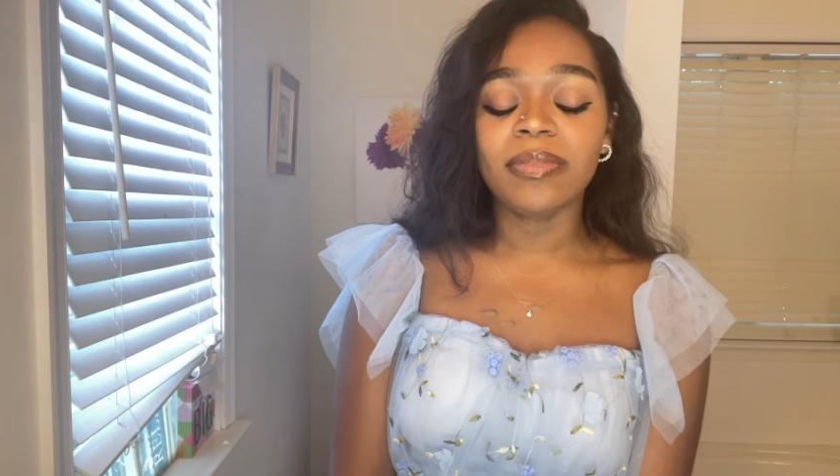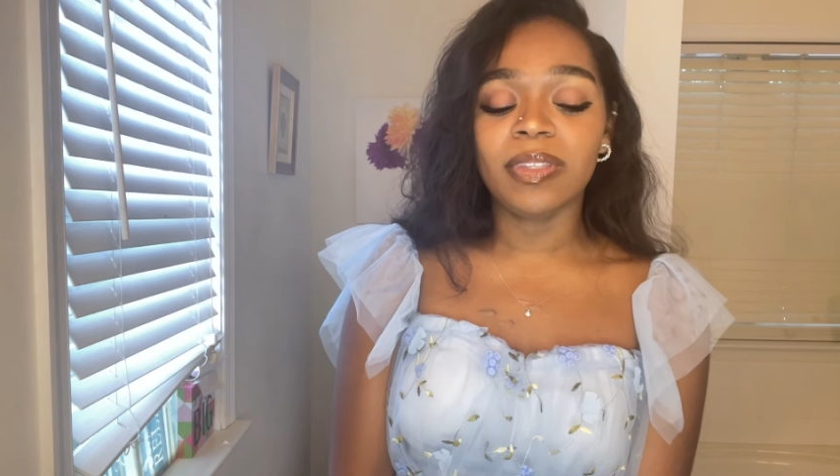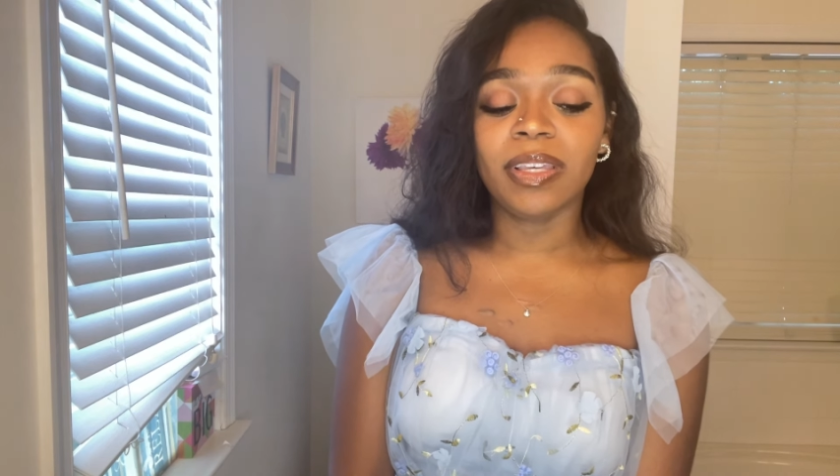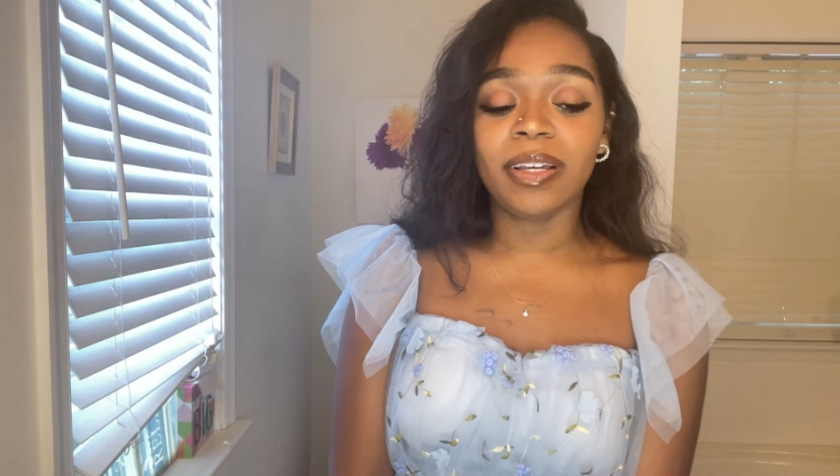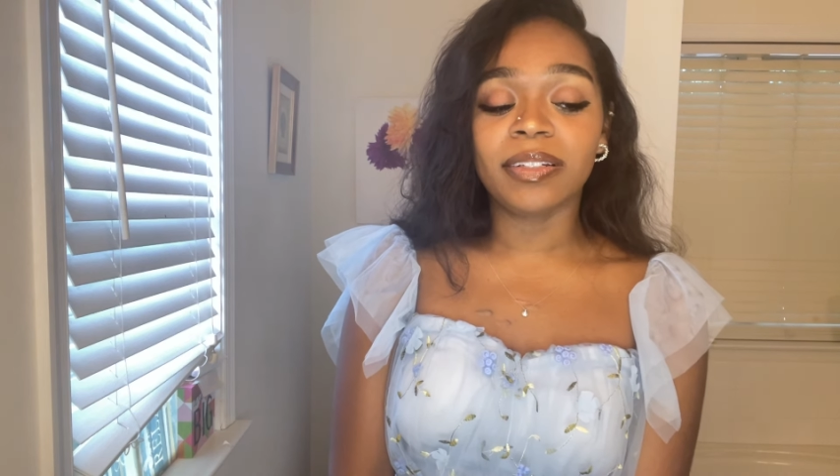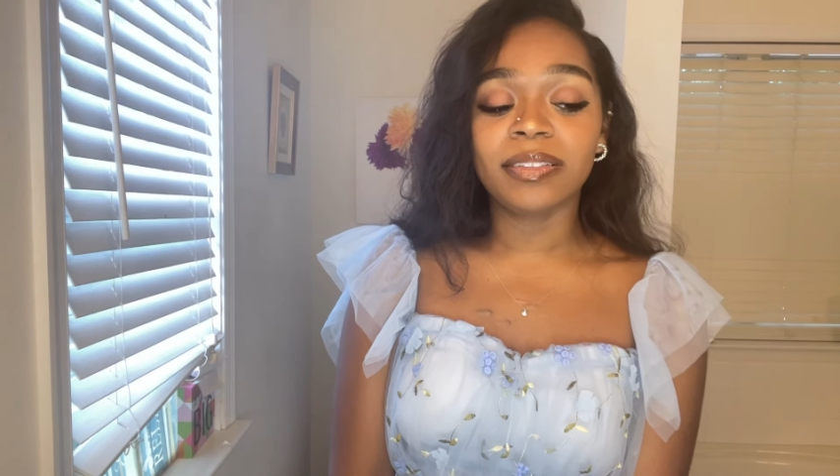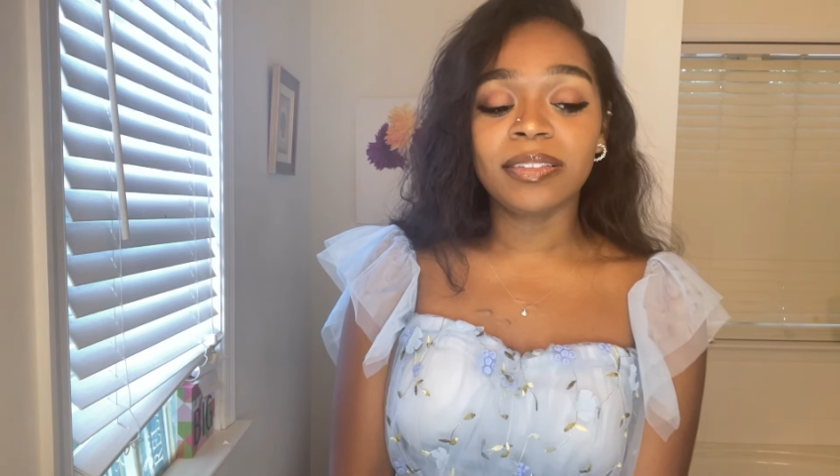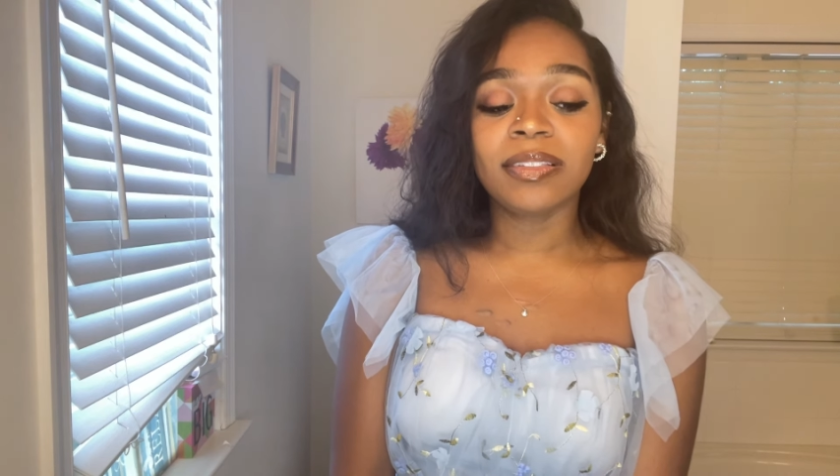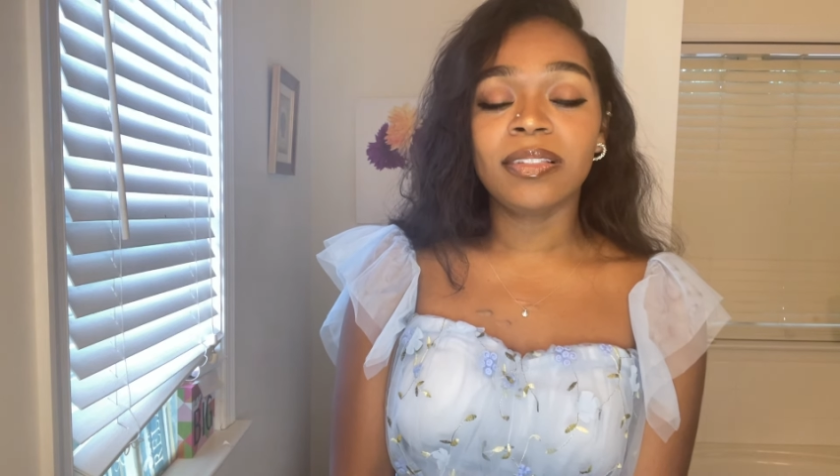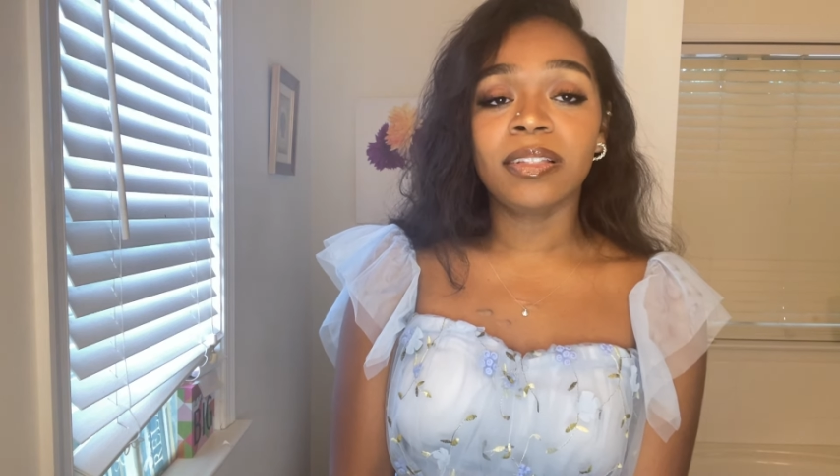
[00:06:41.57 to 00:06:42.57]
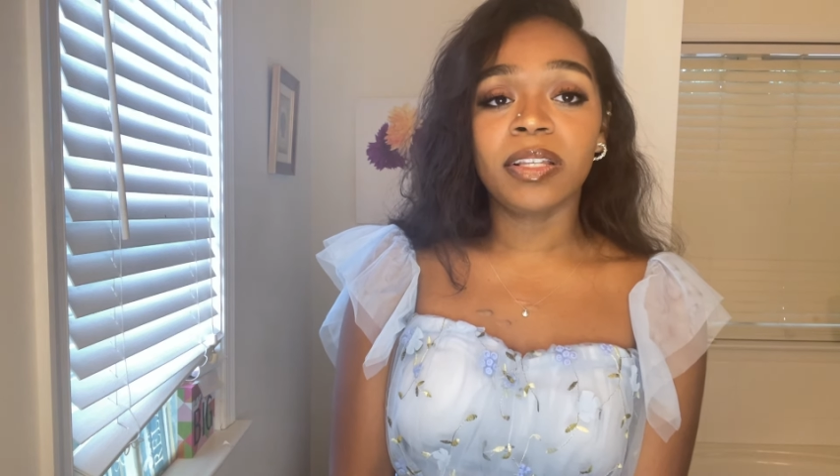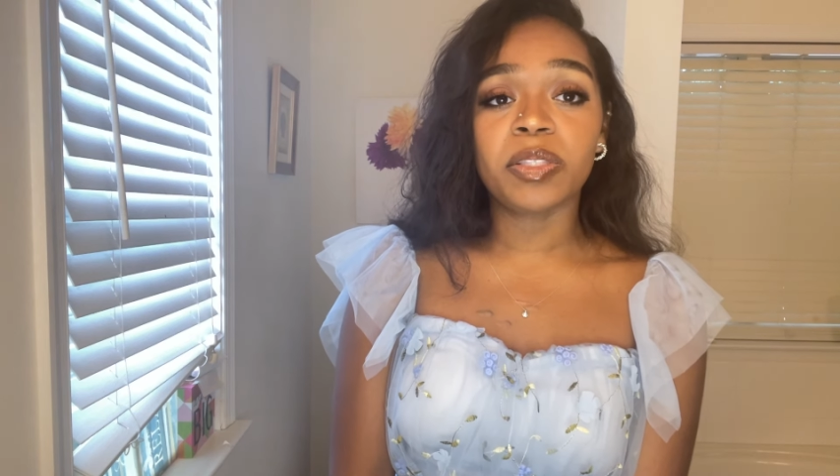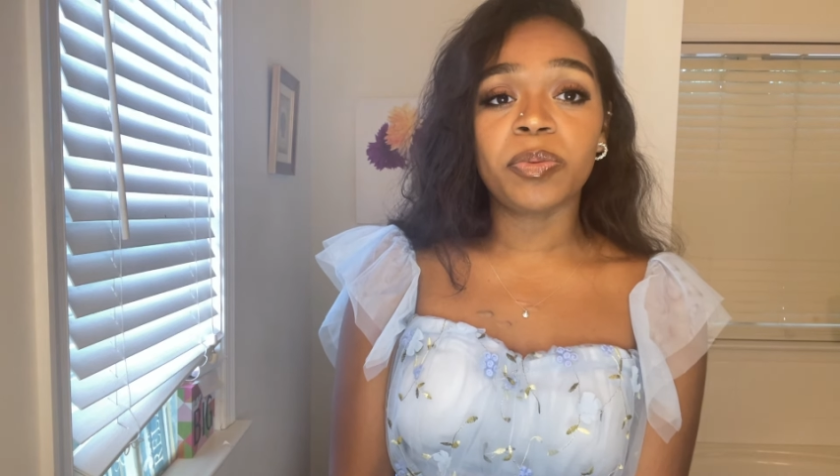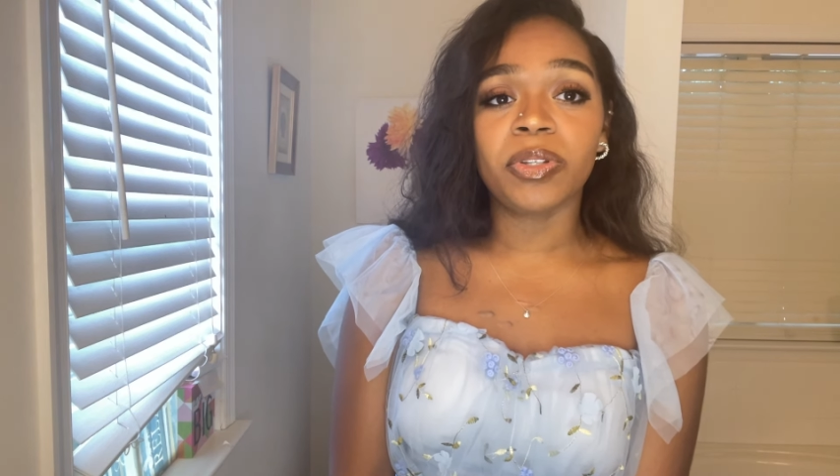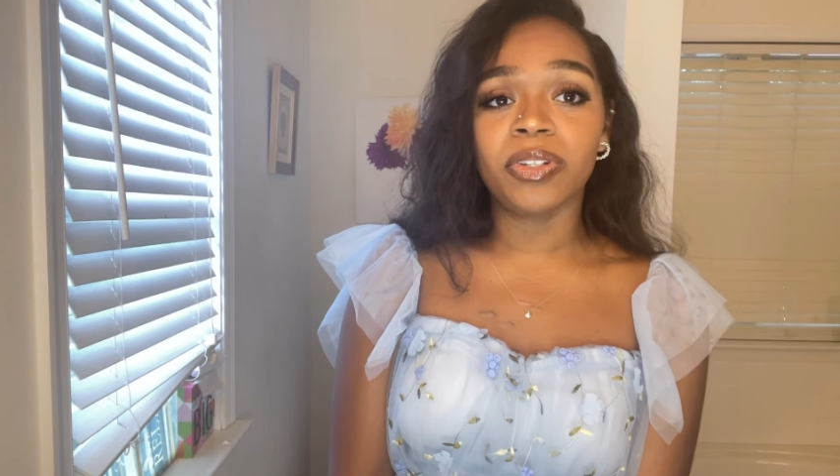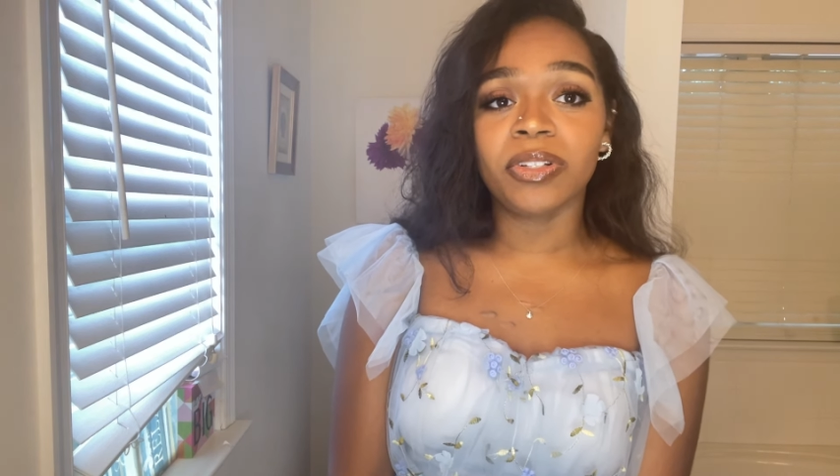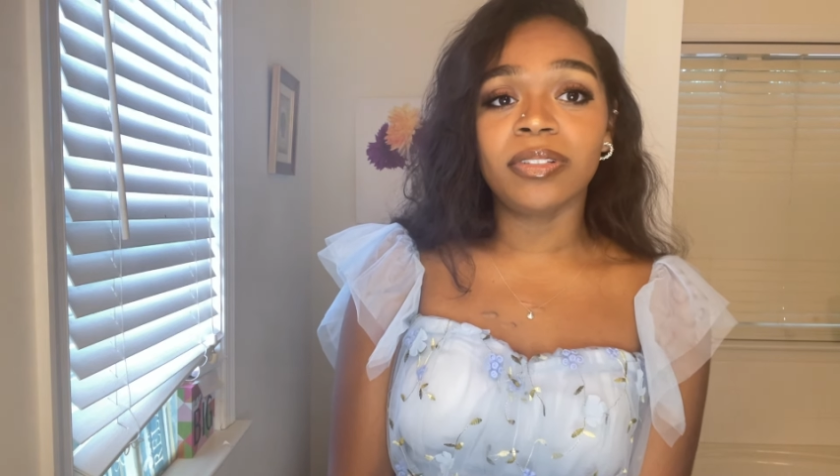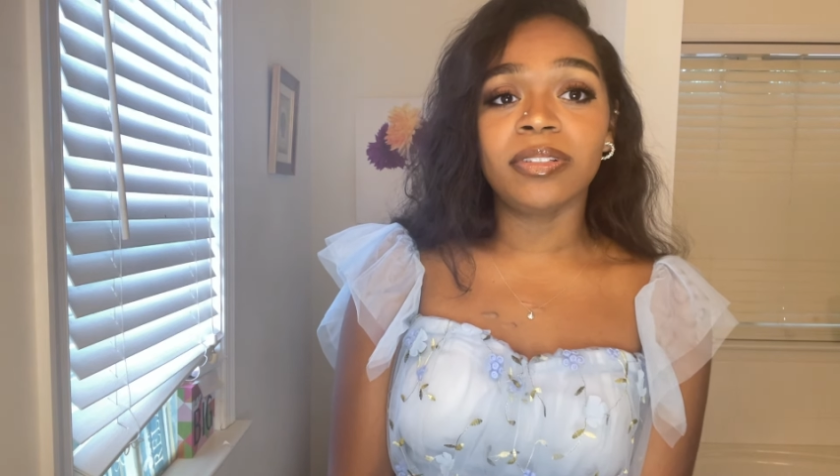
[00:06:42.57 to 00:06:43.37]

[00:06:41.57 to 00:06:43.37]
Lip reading: yeah, it's been good.